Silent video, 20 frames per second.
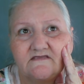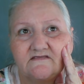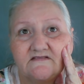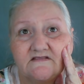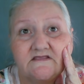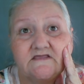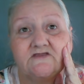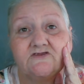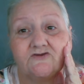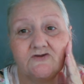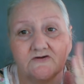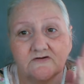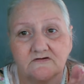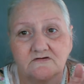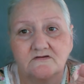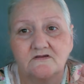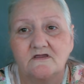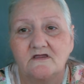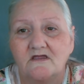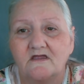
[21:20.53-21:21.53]
Senior
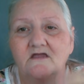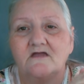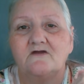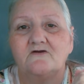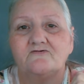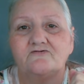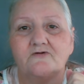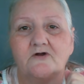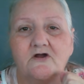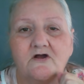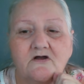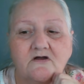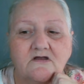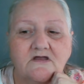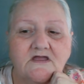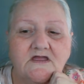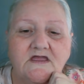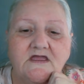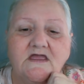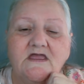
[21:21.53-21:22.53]

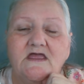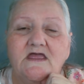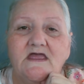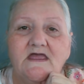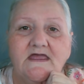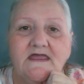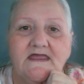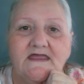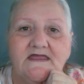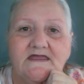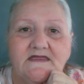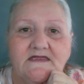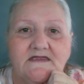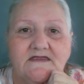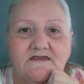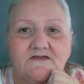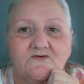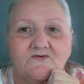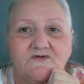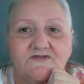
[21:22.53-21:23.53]
frog,
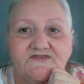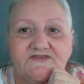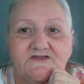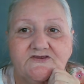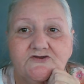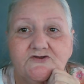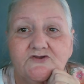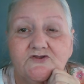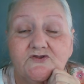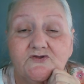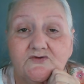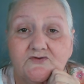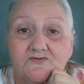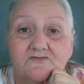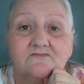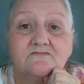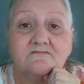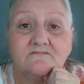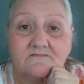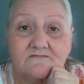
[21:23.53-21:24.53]
and with the
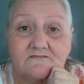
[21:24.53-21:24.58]
new